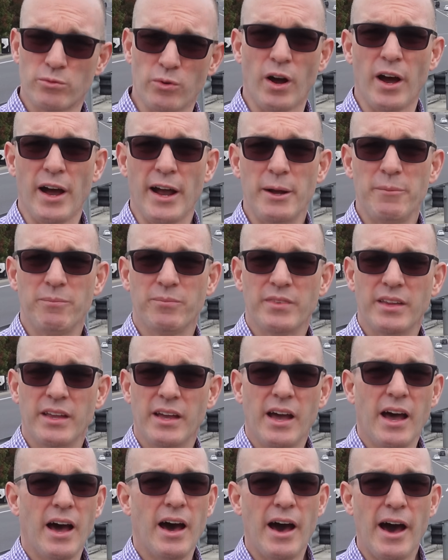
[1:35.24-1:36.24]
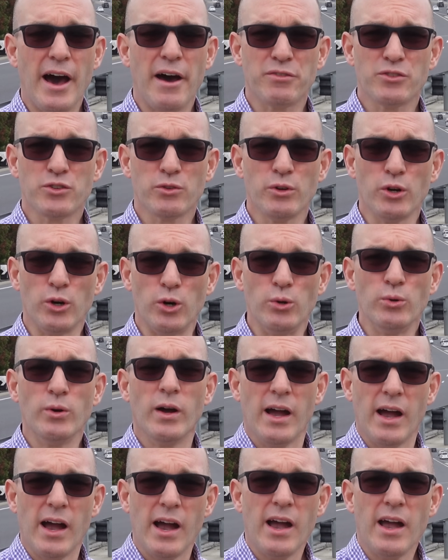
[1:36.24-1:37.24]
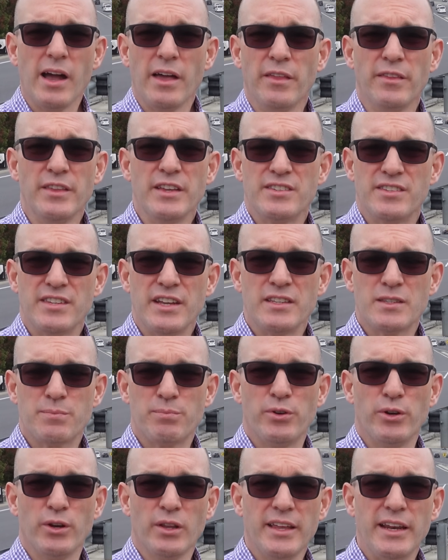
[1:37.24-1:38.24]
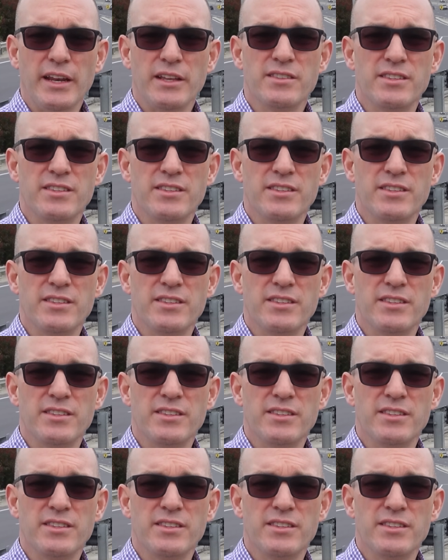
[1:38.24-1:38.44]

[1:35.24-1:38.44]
right? After all, the cents per litre